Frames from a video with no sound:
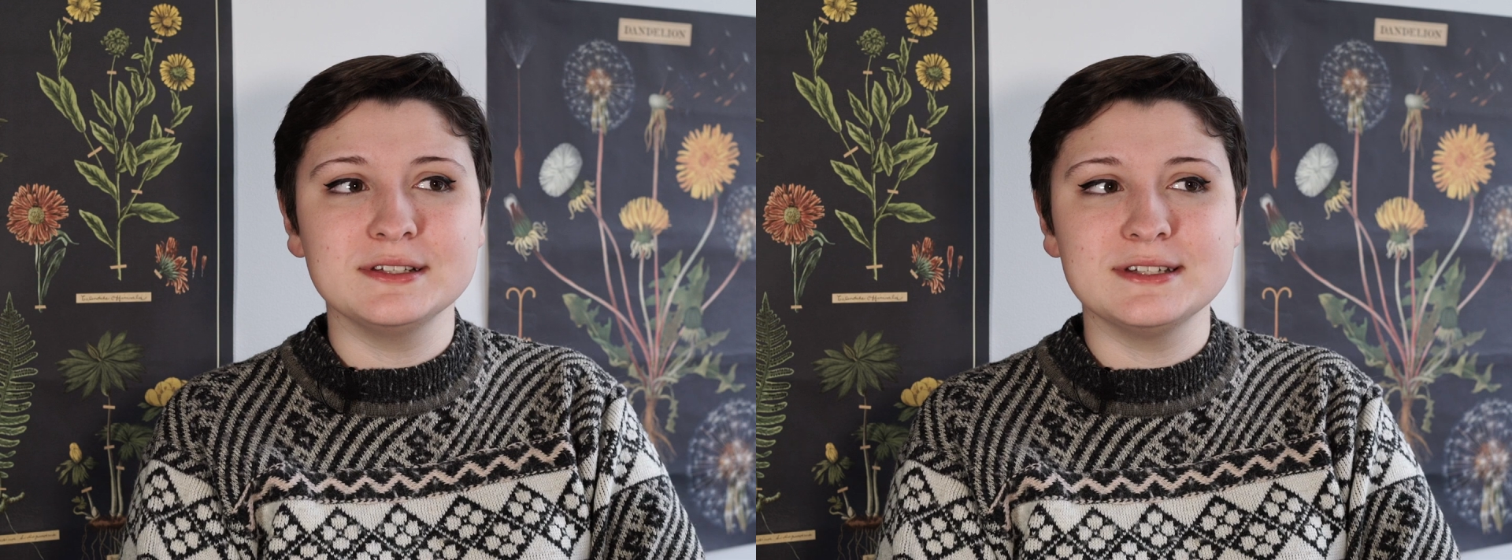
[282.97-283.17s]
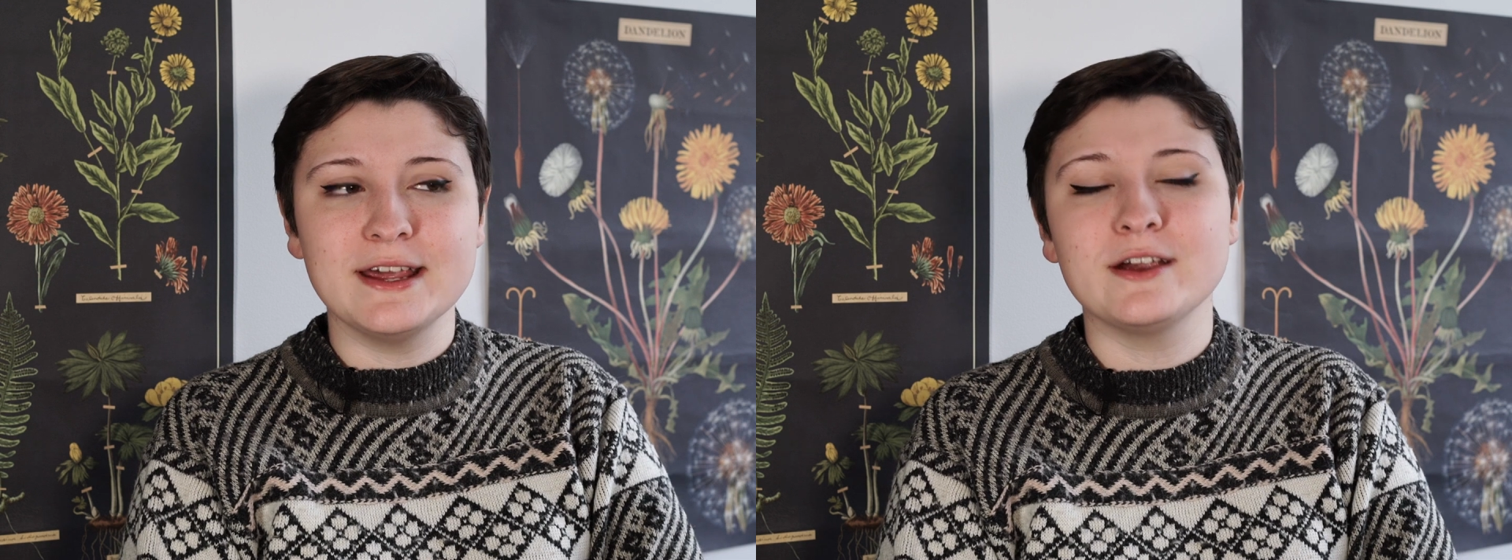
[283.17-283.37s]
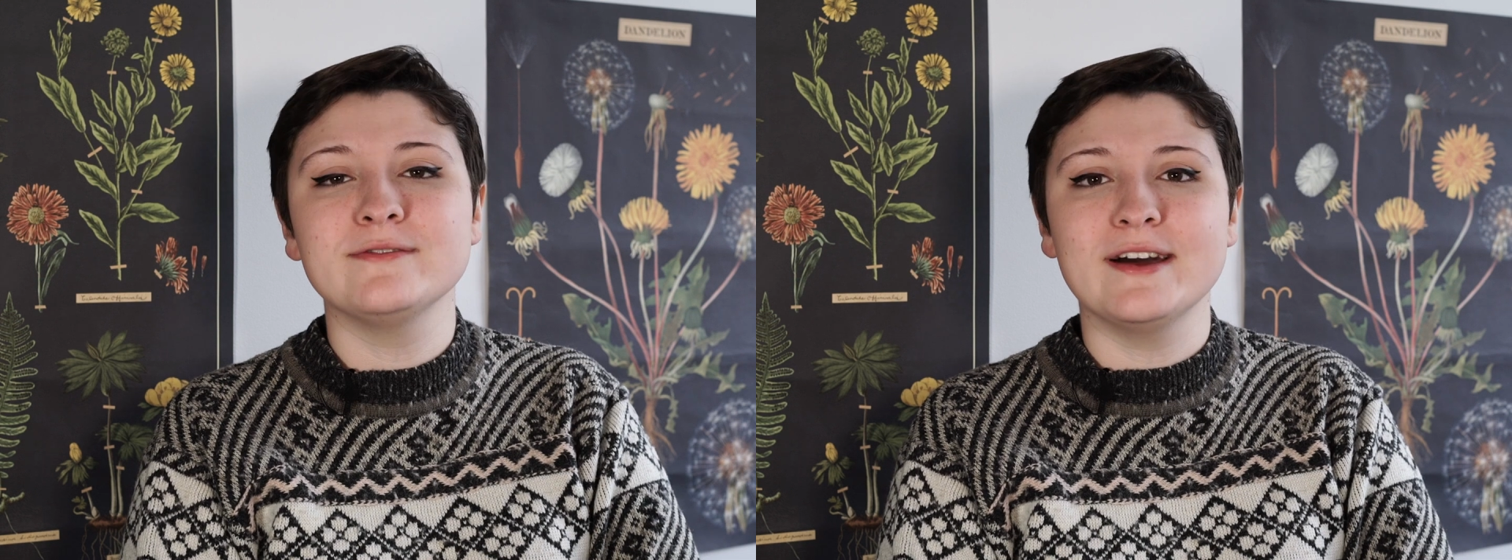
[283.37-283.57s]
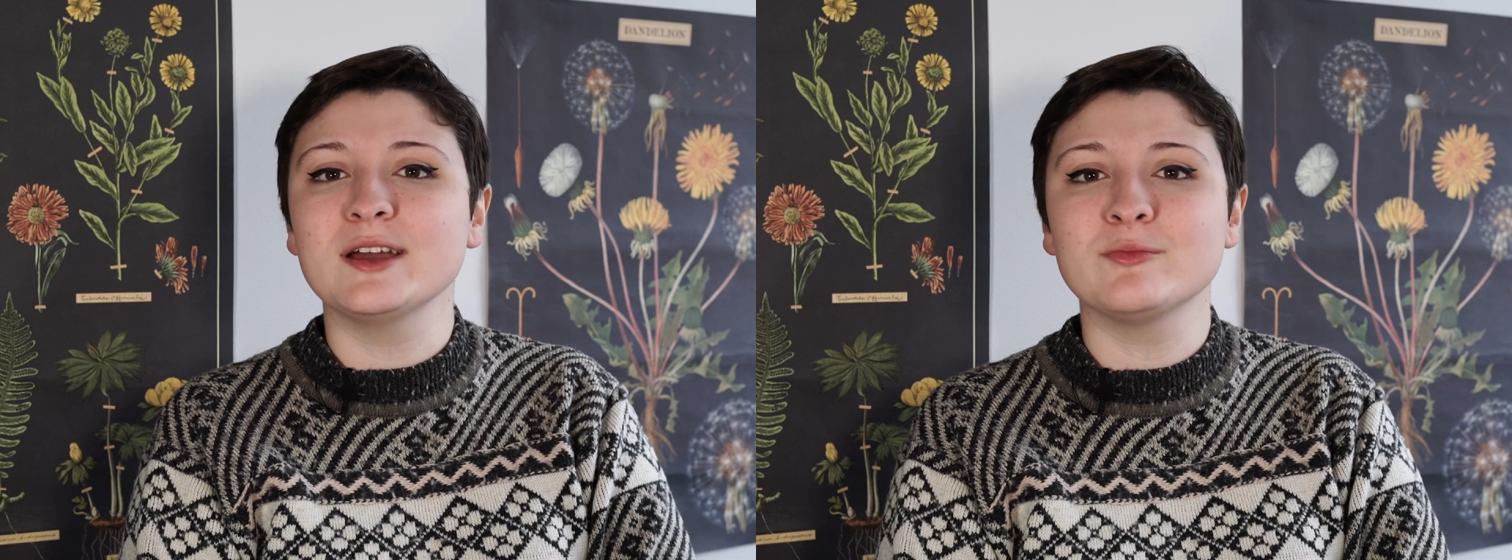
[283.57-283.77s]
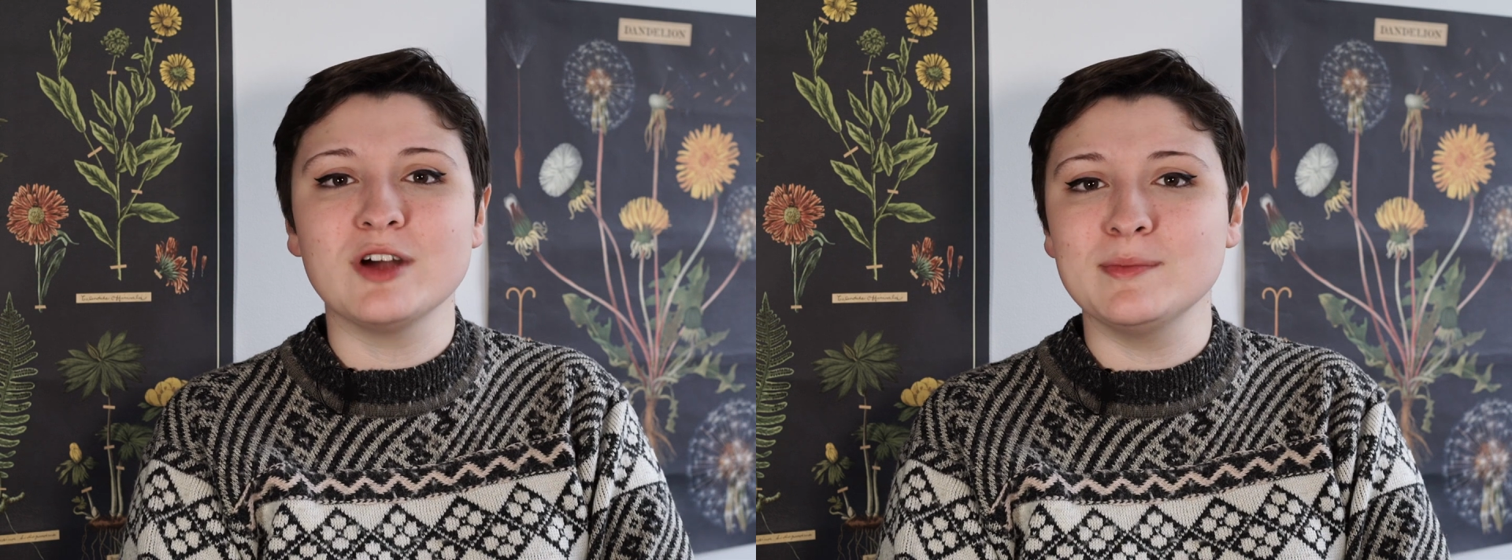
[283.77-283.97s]
is a
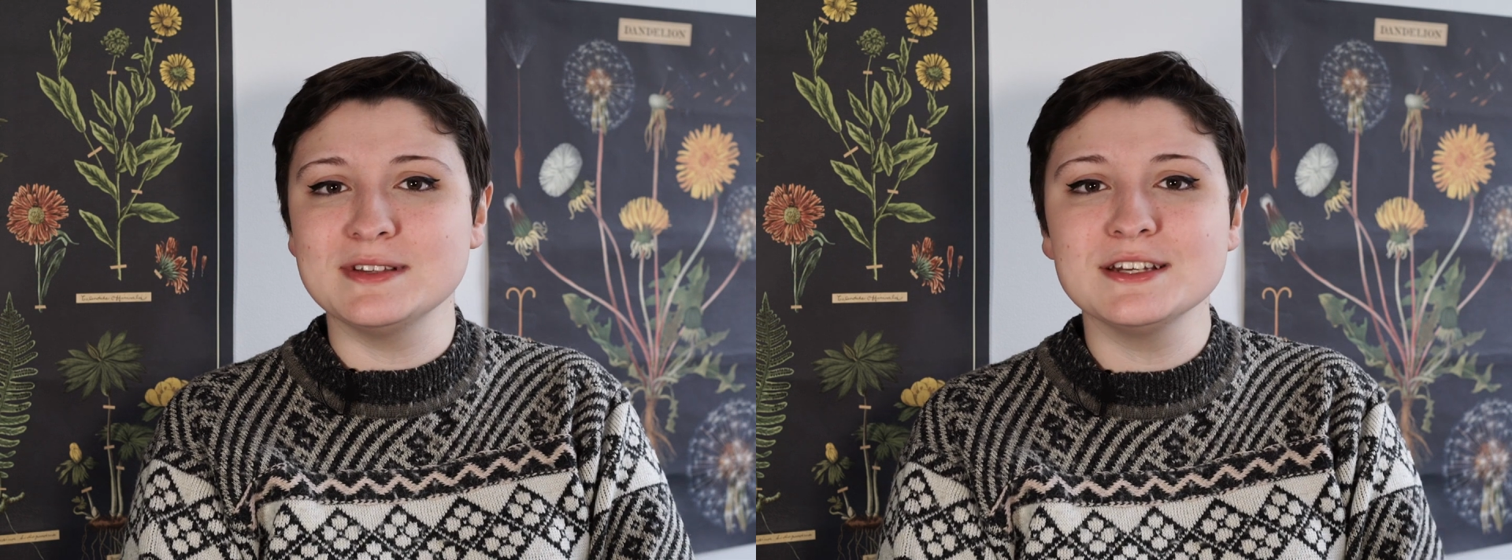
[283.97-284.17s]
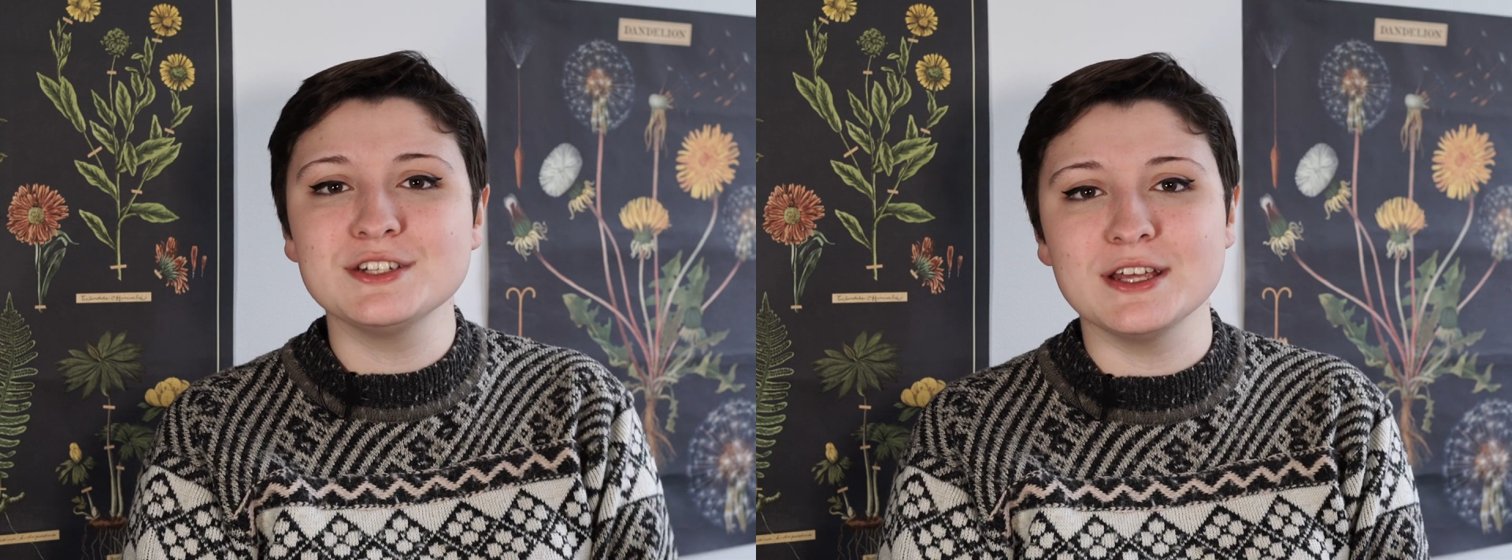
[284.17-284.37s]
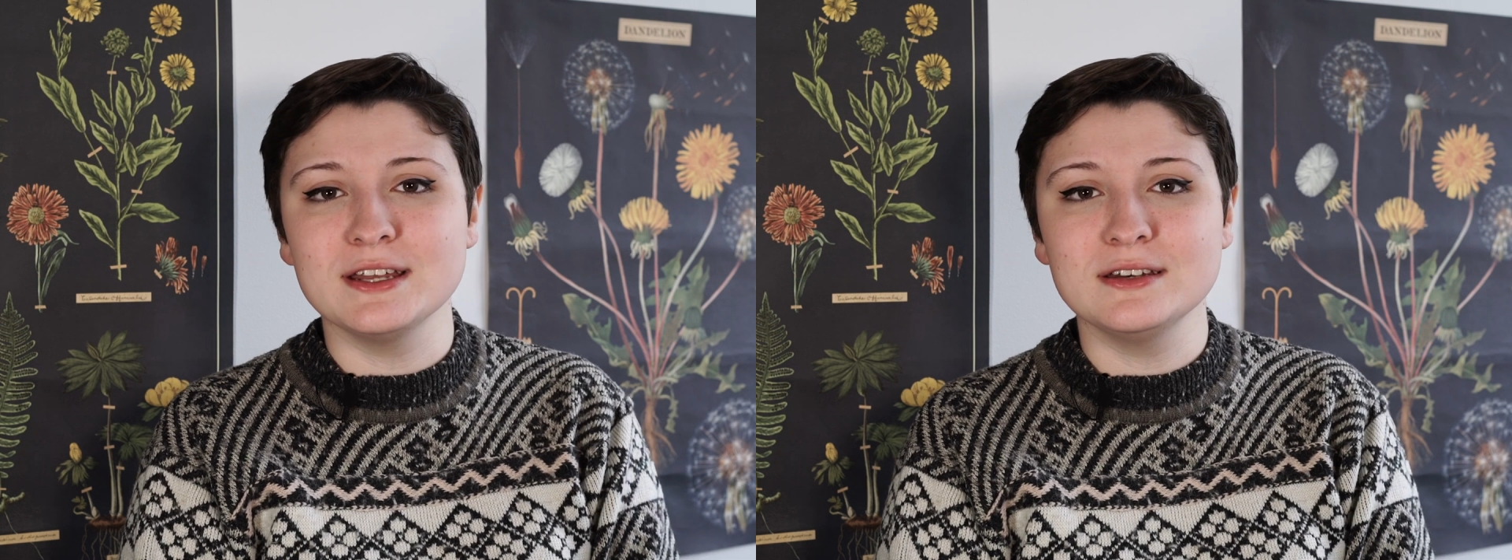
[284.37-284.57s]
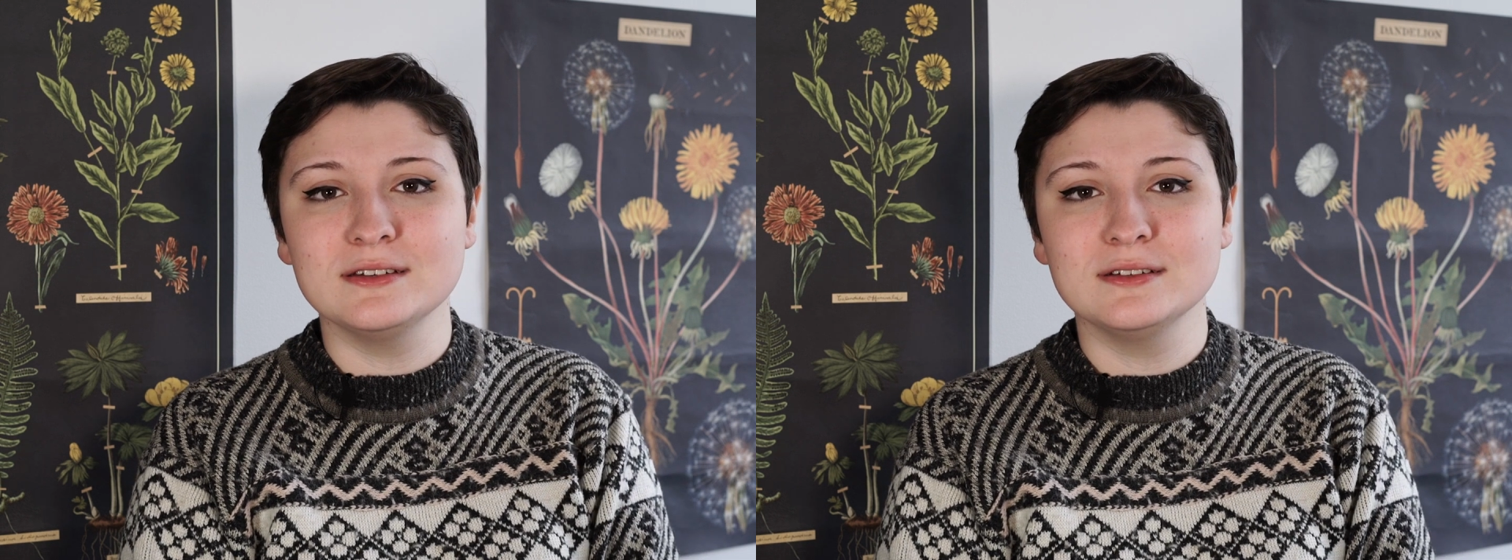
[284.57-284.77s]
terrifying proposition.